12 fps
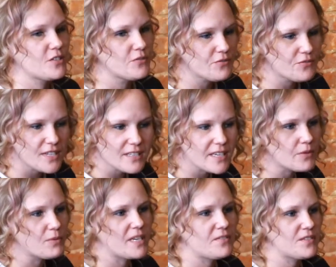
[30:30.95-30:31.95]
Don't feel like
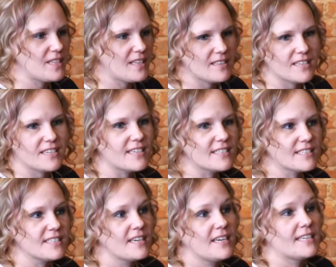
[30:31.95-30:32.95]
whatever that thing is
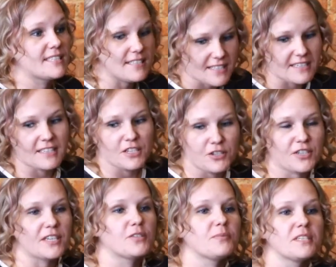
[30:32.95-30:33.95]
is the thing that you're
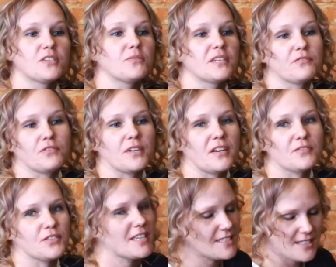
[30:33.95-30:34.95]
going to be doing forever.
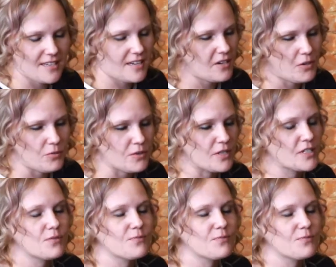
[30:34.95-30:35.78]
Right. That's not how it works. Leave your